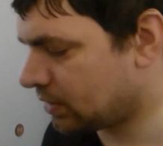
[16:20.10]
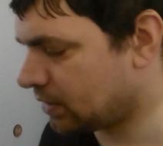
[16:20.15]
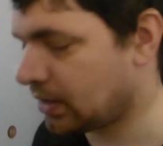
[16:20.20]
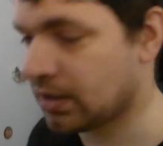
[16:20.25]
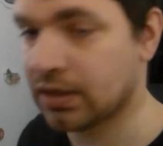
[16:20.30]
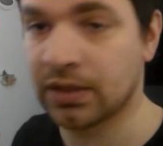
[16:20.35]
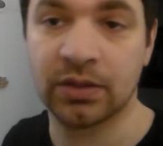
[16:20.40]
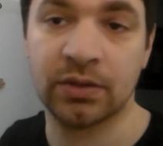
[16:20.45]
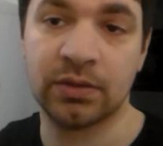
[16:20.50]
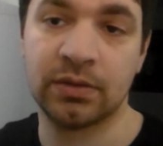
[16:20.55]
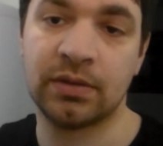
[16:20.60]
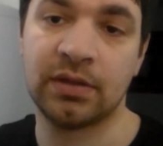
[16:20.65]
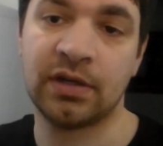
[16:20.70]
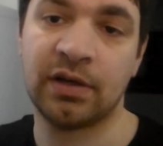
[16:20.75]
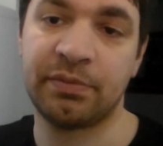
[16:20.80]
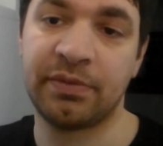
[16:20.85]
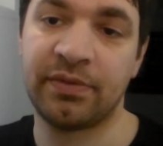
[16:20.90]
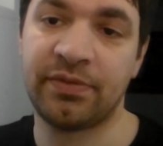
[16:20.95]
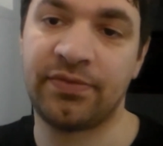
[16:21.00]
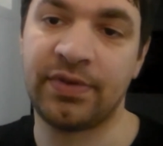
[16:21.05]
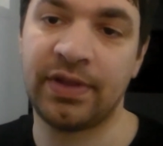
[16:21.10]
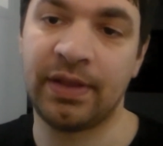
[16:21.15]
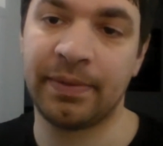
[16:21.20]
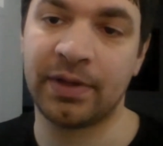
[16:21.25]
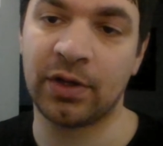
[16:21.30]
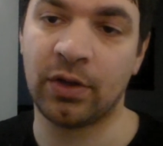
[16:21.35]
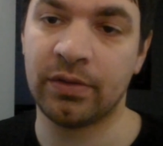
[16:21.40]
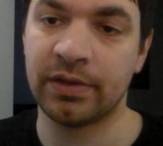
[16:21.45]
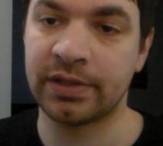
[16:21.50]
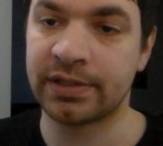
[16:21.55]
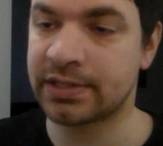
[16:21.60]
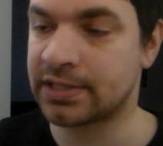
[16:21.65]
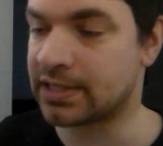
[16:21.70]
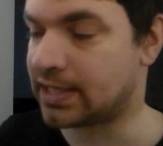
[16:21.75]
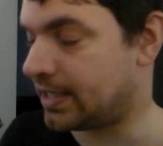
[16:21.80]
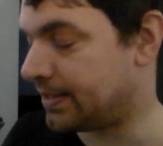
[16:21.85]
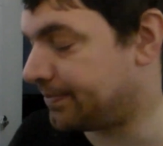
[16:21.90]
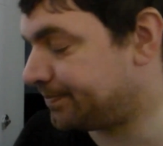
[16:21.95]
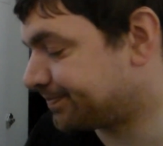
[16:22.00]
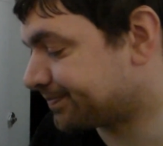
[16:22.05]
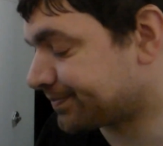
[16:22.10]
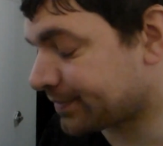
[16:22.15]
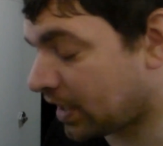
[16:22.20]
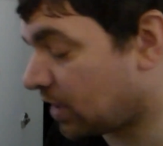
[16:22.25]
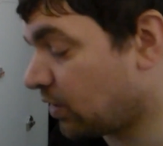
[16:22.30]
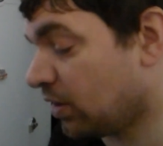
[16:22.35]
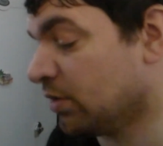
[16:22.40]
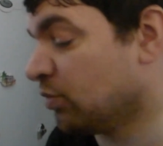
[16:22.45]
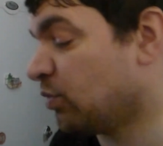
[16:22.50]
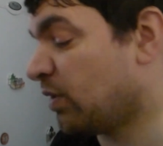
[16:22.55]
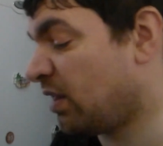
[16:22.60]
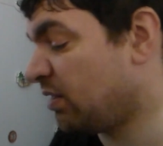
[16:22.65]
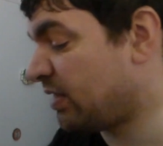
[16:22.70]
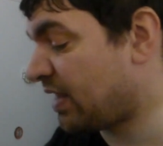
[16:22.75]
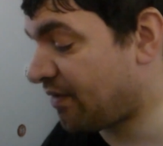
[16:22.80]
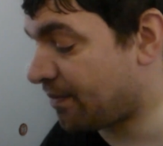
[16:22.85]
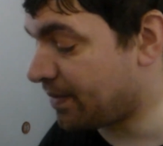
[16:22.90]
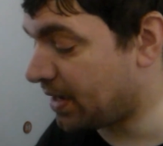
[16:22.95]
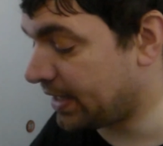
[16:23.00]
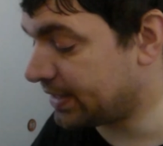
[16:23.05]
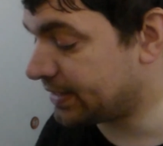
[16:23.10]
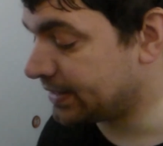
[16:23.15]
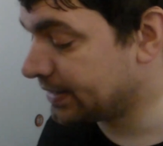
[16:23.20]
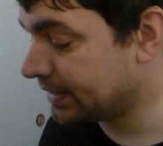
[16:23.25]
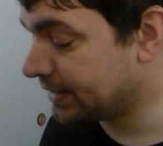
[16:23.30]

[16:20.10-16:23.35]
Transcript: Oh, I've been filming all this time. Oh, well, never mind.